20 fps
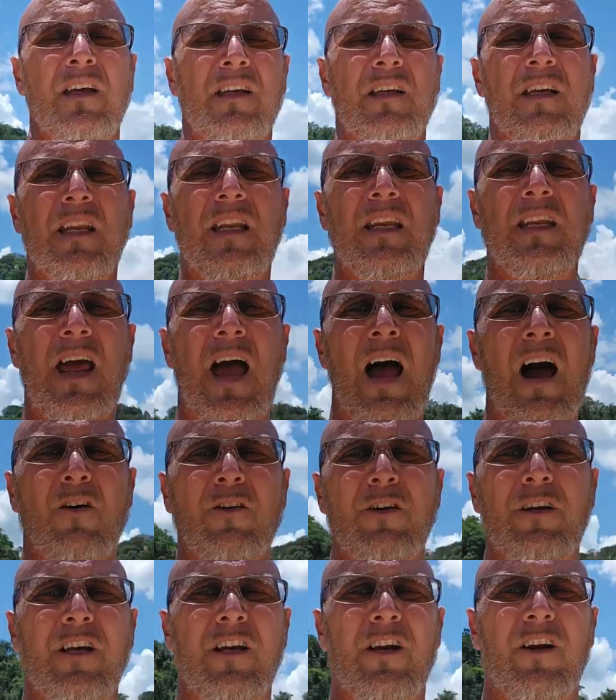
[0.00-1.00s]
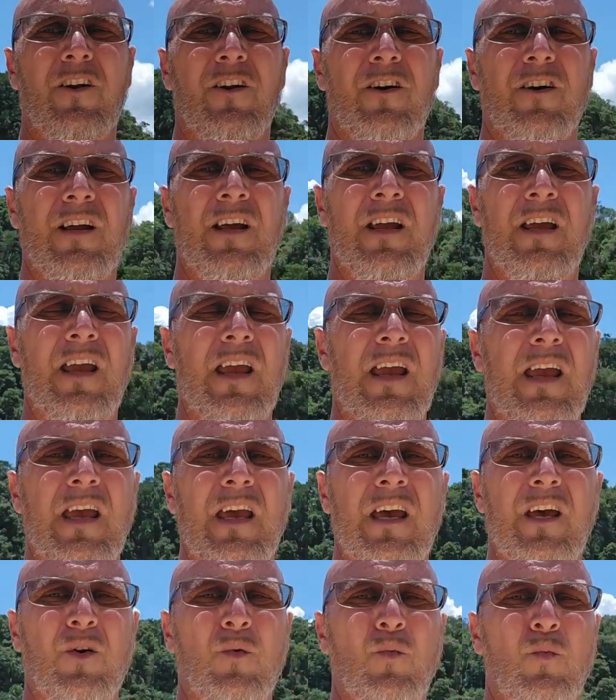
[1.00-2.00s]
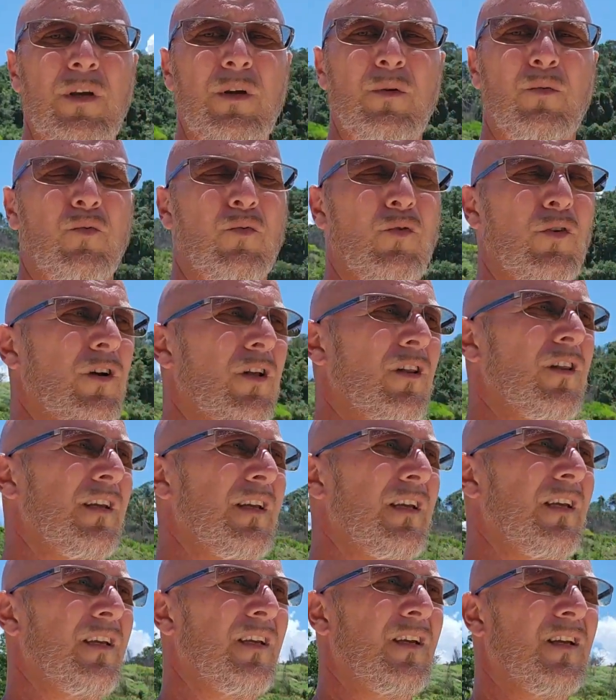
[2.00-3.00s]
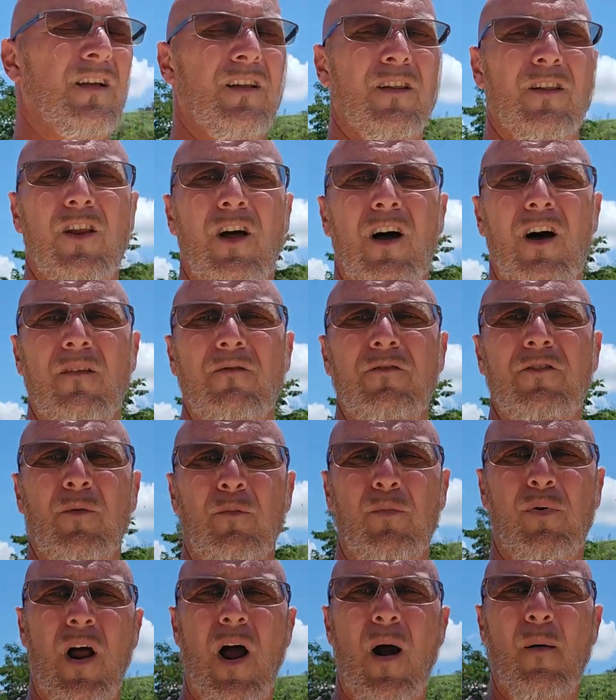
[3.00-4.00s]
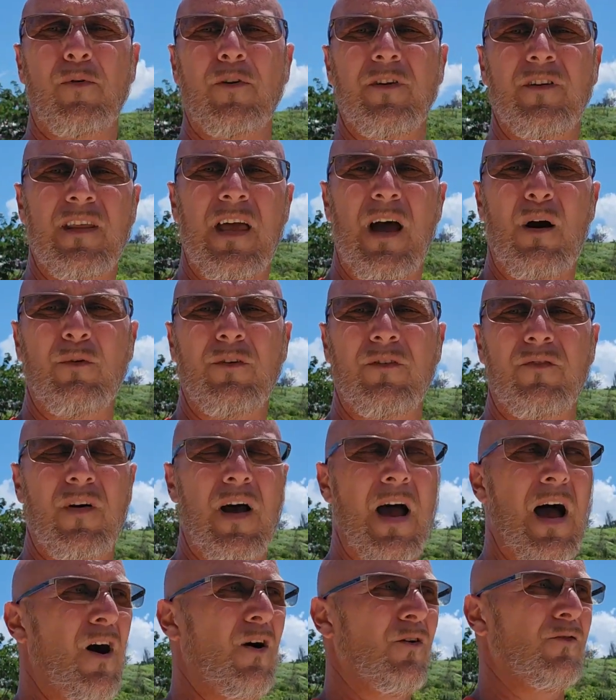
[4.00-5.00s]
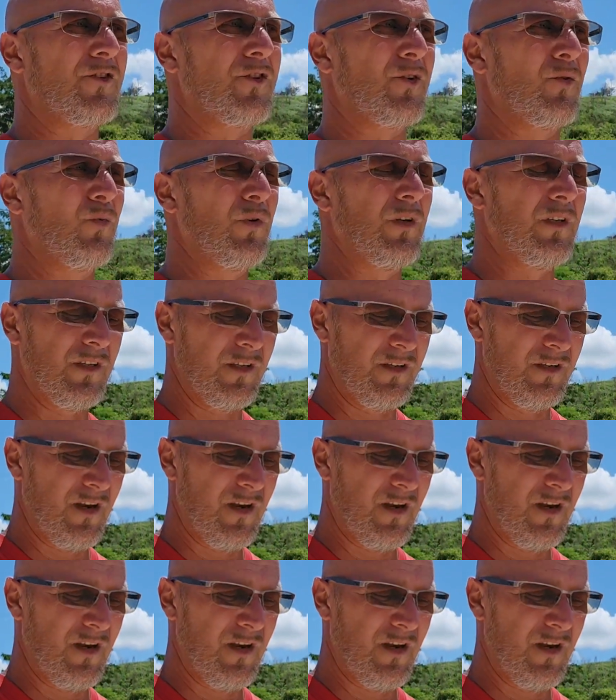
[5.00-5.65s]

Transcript: getting out here, and we really loved the property that we found. So we